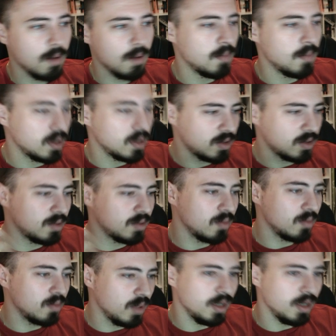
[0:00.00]
But
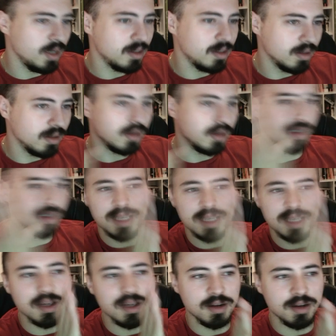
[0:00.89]
we need like the
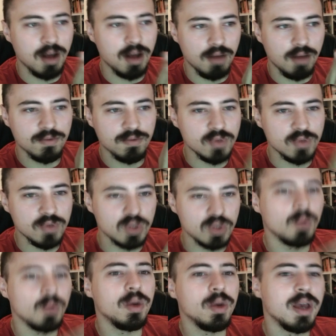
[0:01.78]
second half, so
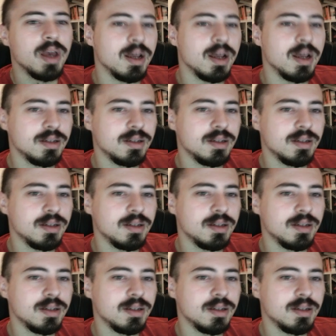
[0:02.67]
we add